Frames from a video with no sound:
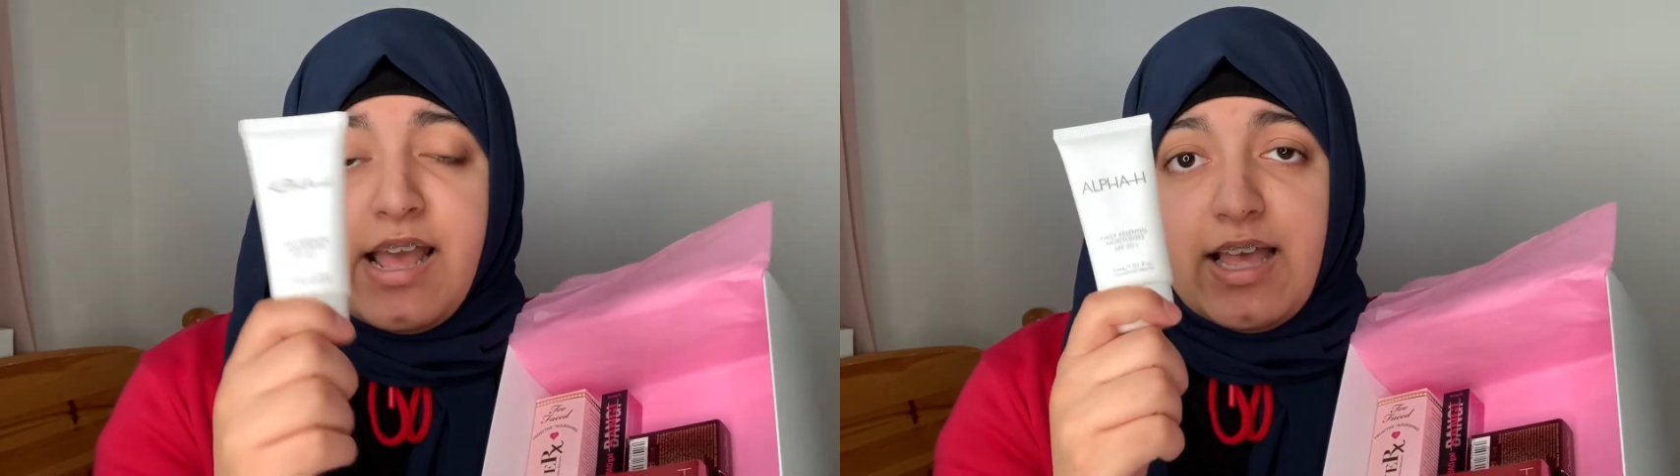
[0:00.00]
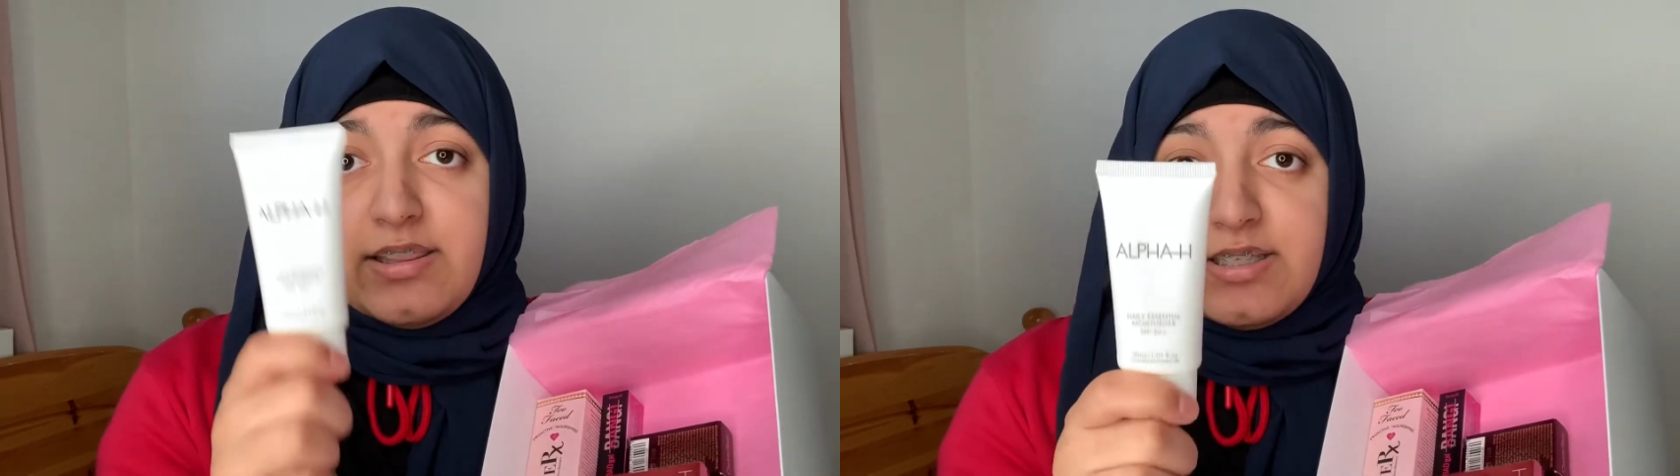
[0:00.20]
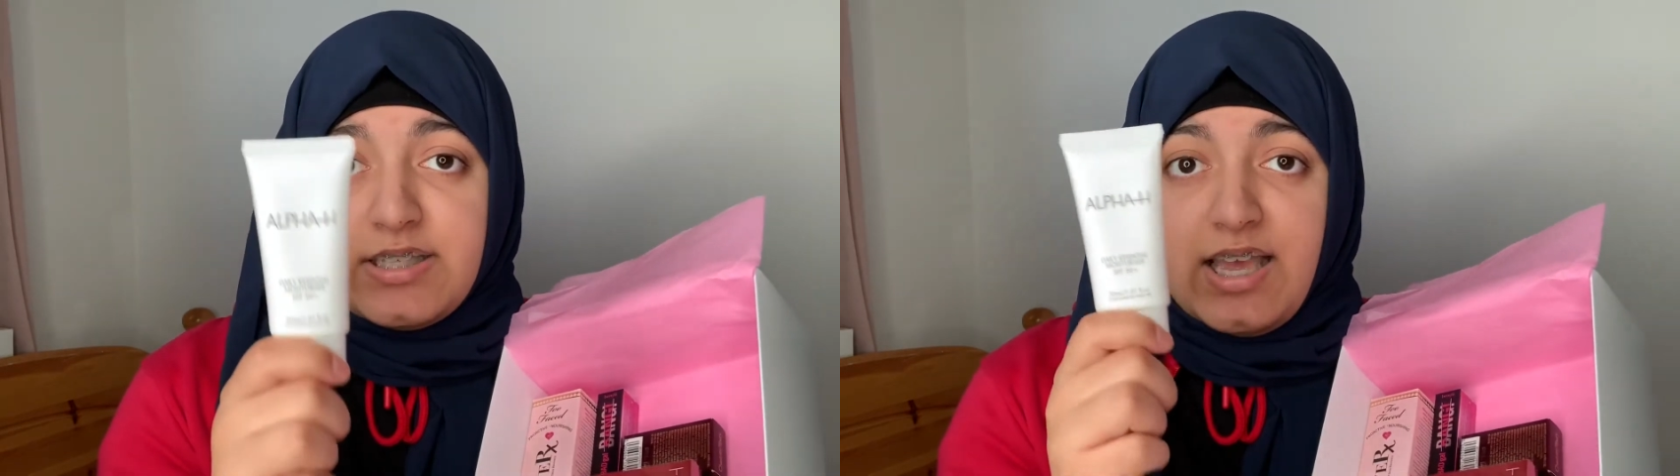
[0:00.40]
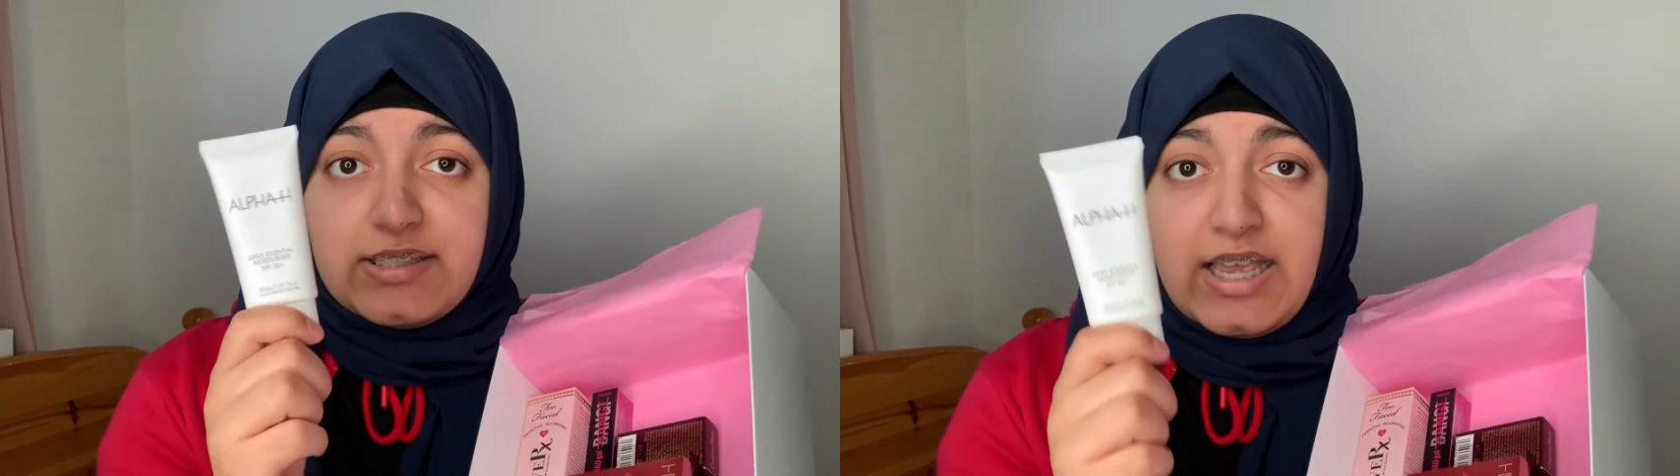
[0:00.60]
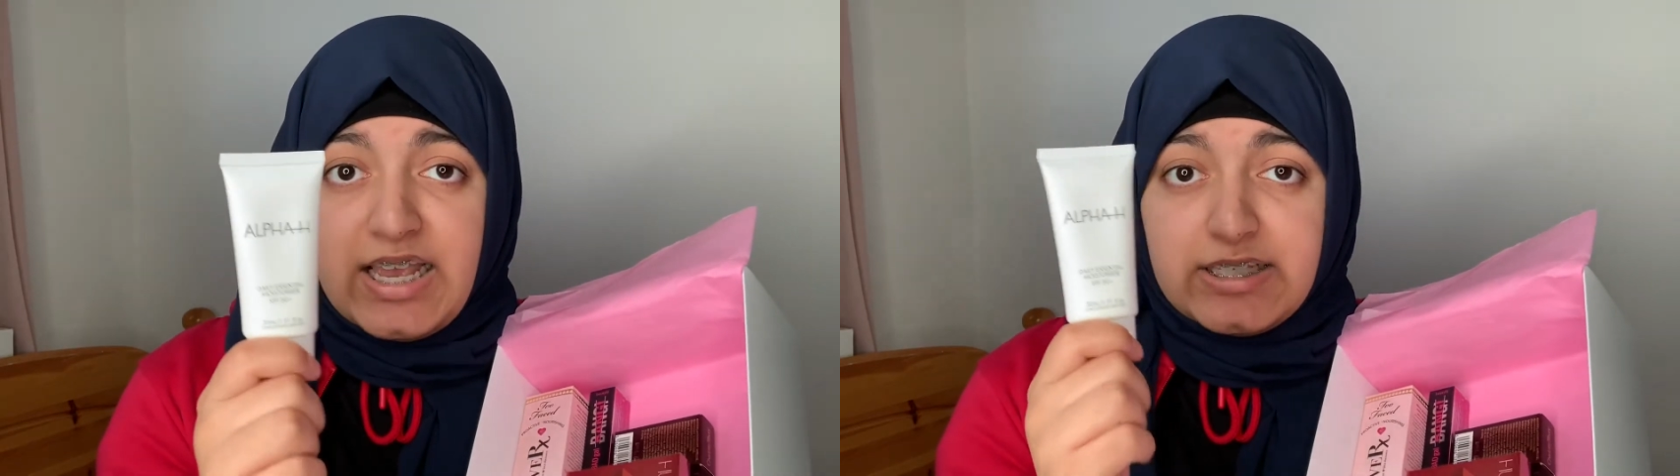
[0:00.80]
and this has
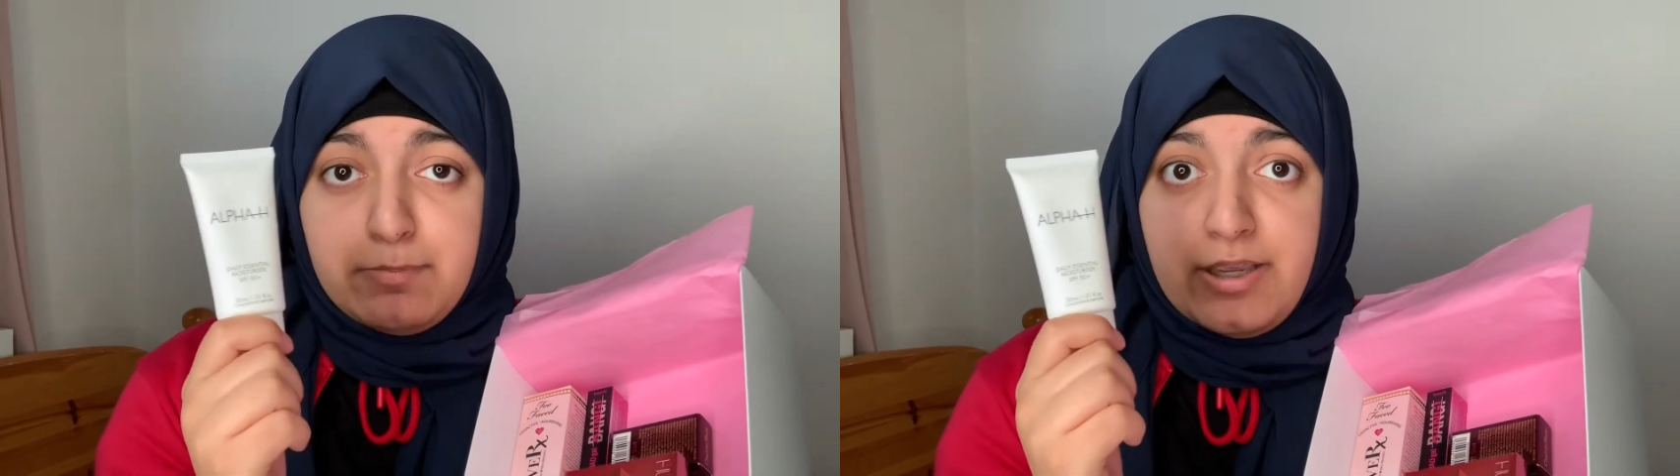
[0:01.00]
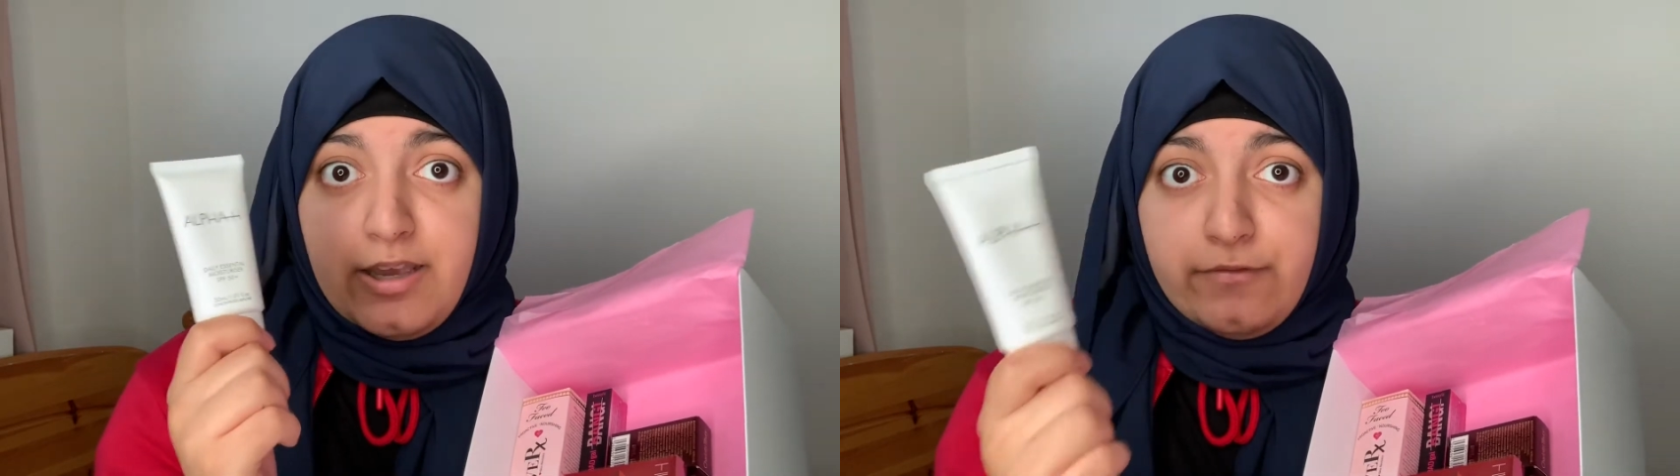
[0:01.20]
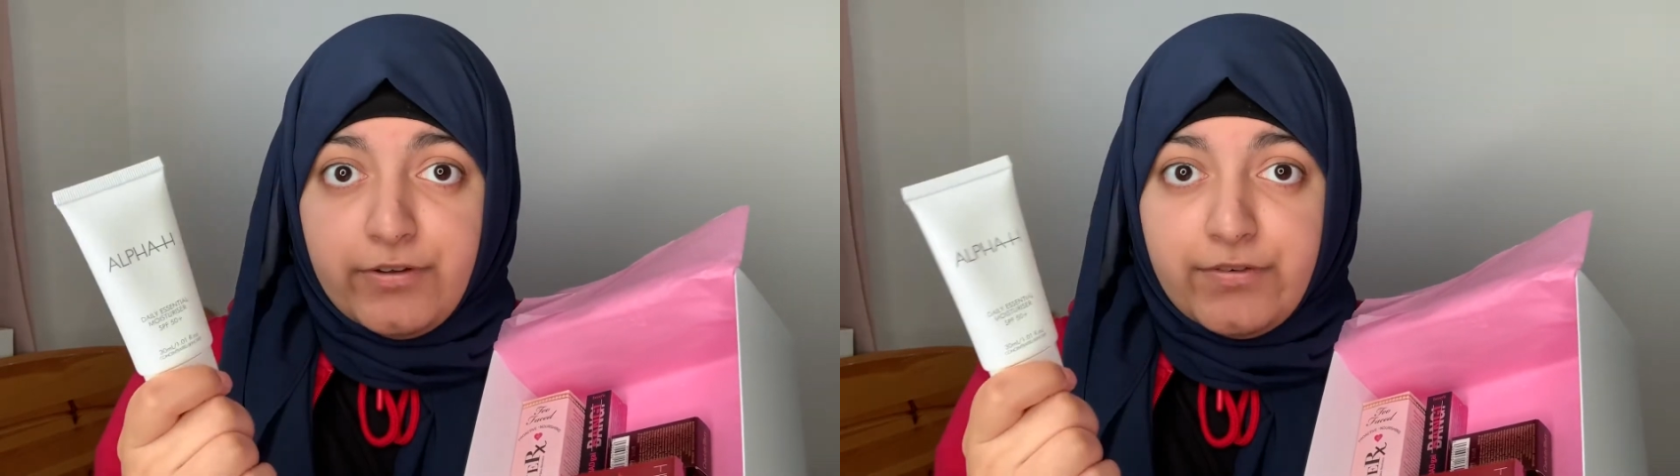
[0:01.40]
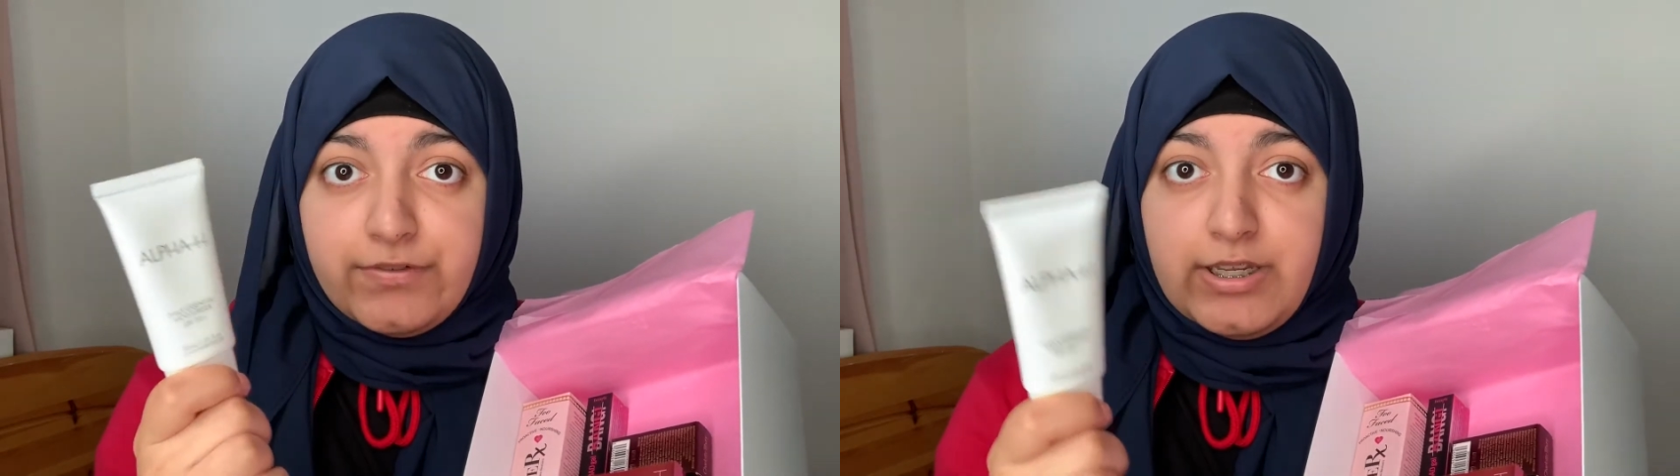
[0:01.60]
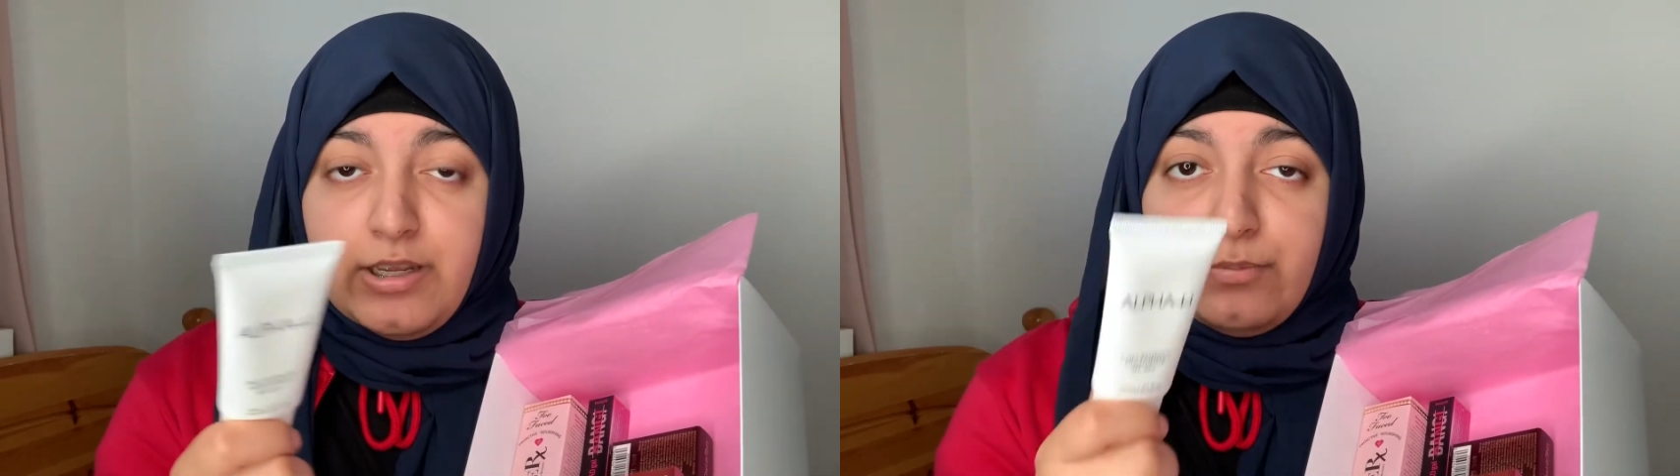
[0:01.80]
SPF 50,